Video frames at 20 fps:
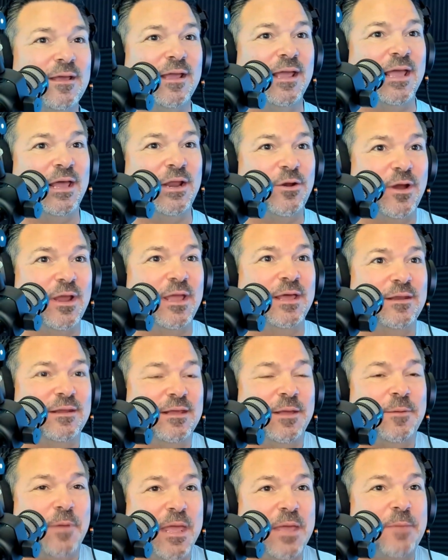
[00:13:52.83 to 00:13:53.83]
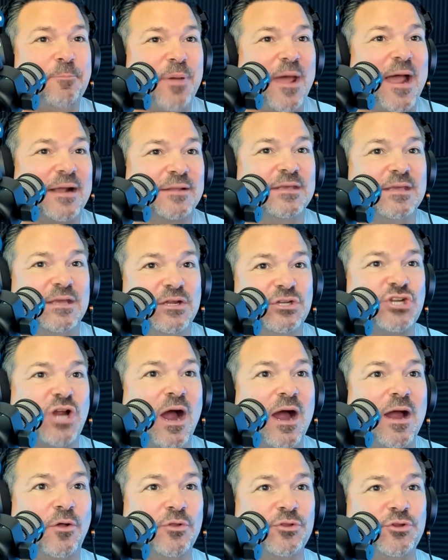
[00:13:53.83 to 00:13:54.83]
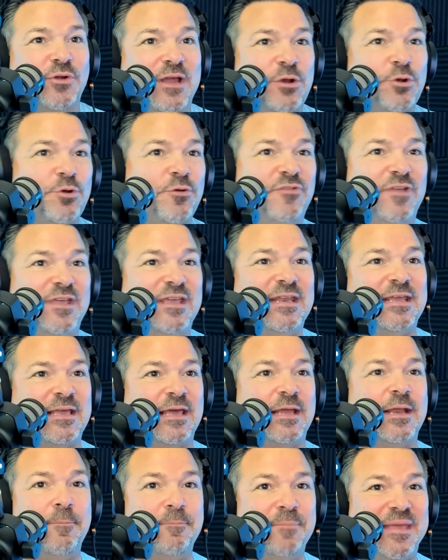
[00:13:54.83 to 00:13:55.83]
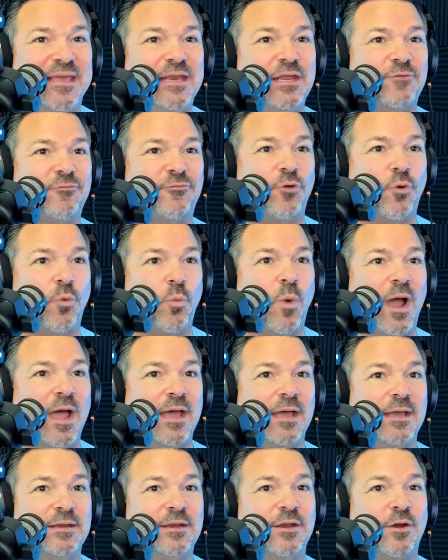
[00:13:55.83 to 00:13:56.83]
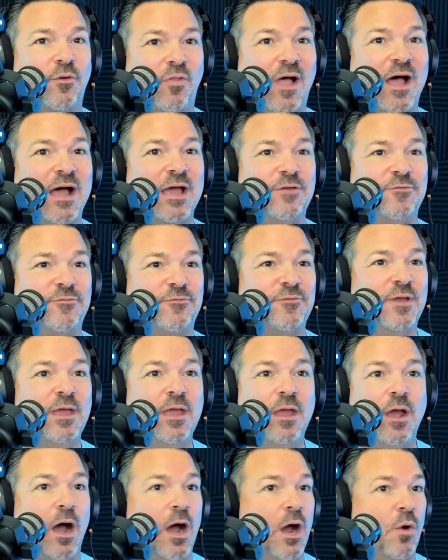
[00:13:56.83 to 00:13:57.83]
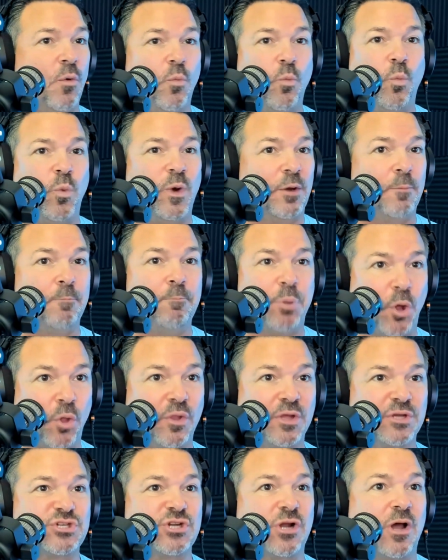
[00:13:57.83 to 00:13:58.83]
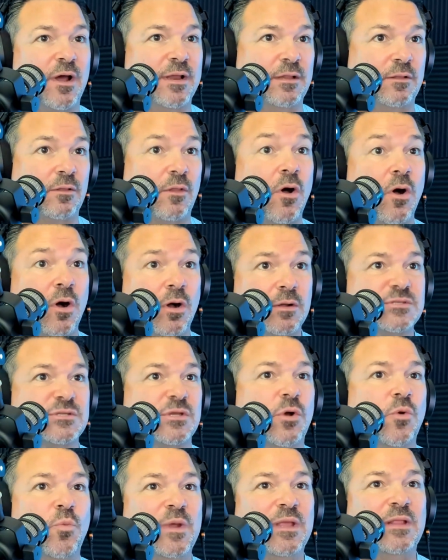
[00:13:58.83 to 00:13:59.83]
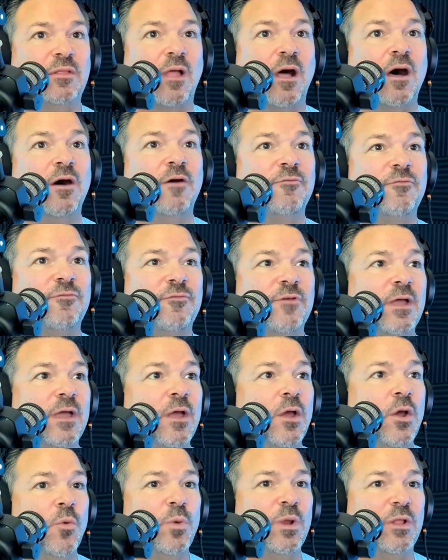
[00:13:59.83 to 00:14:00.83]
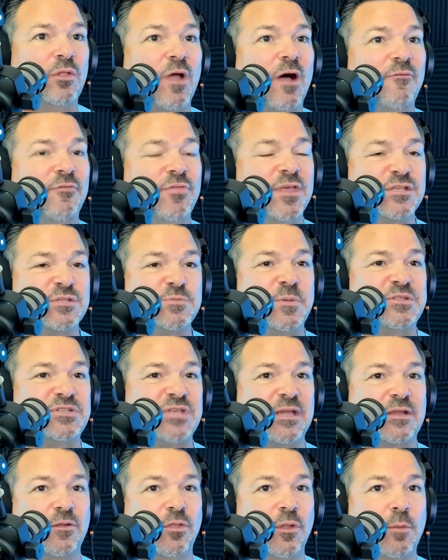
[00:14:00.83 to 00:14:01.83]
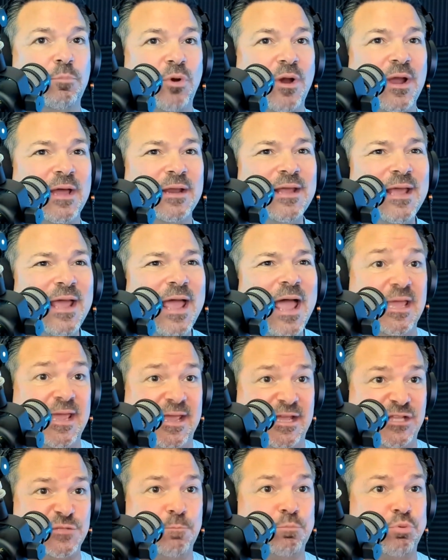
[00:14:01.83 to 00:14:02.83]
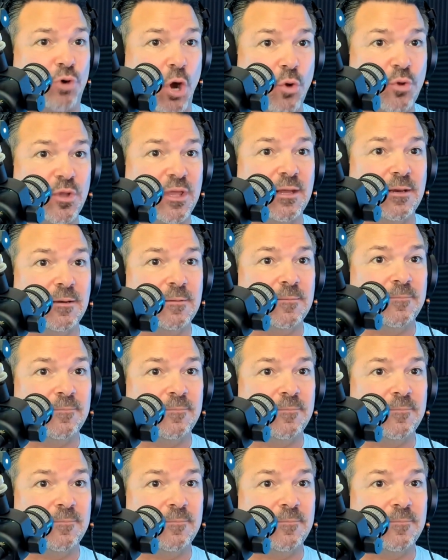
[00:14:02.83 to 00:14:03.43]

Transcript: And impacting a child or intervening in a meaningful way in their life, we're bullish on and long. So we love this particular brand. It's broken.